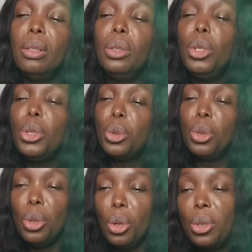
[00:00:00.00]
You should
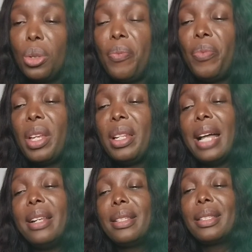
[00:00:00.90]
note
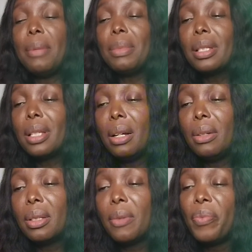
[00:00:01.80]
that the stem
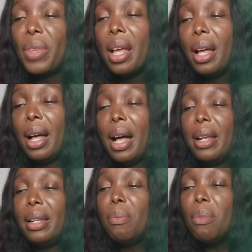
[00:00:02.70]
cells
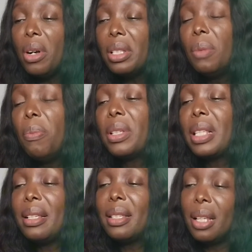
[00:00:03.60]
are the most
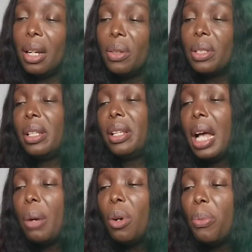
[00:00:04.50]
important cells in
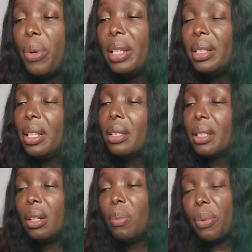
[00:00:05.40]
haemopoietic
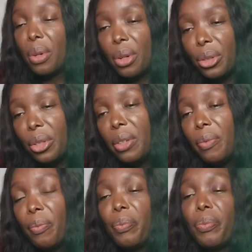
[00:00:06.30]
cell
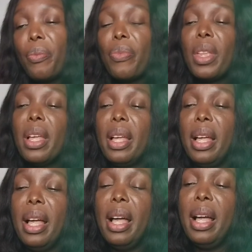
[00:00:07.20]
production.
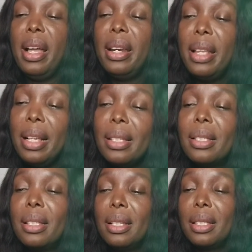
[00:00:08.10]

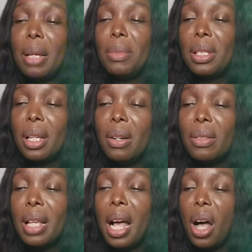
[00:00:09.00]
These stem cells
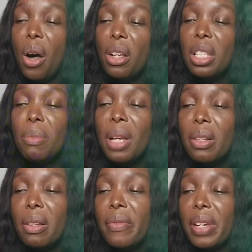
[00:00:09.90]
are
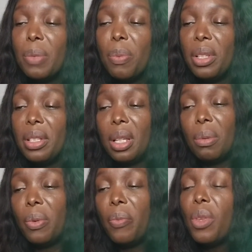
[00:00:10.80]
ultimately
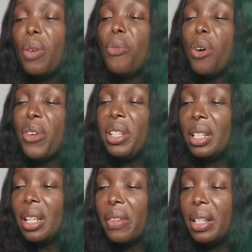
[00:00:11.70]
responsible for
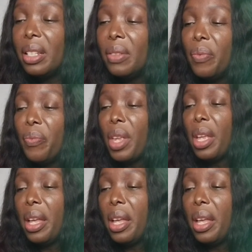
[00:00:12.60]
regenerating